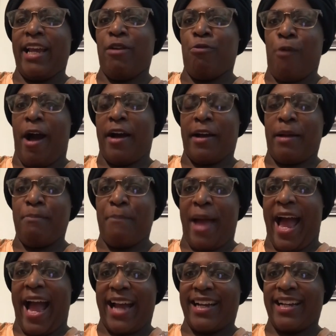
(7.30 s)
Welcome
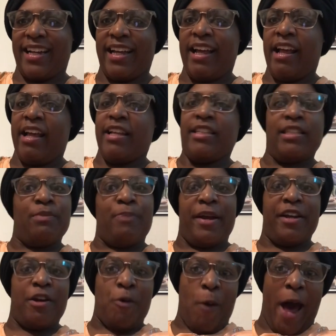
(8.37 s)
back. It's been
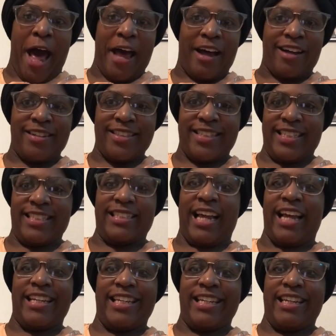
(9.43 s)
a while since
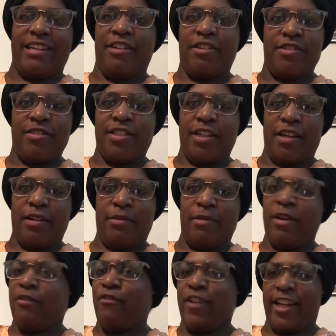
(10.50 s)
I did a YouTube
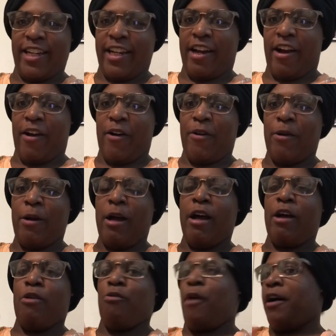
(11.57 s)
video.
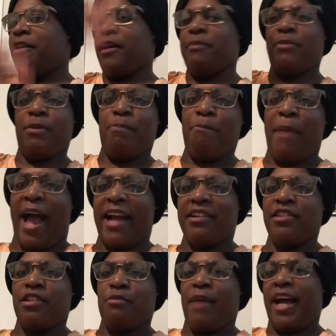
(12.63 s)
Welcome
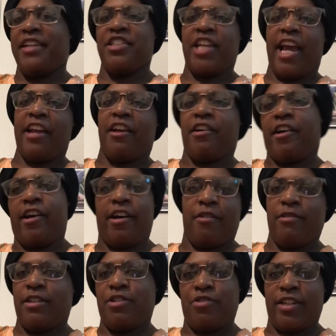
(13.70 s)
back to my channel, Cook
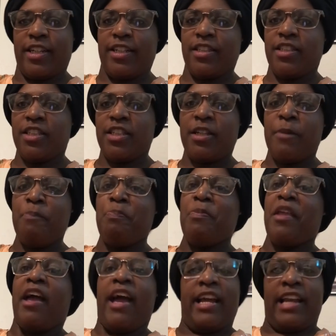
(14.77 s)
with Trish.
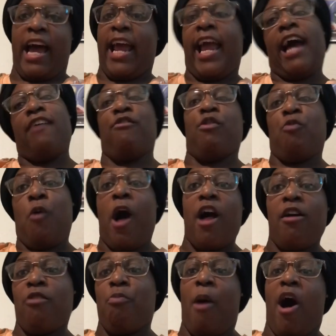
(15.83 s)
And I have a
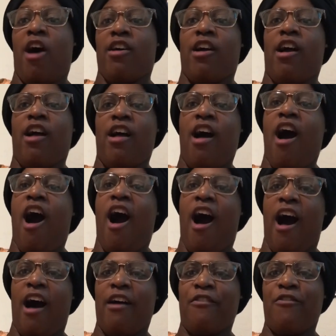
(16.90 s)
Walmart
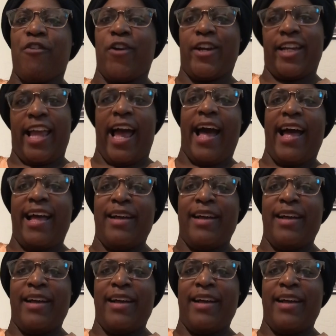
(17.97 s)
haul for you.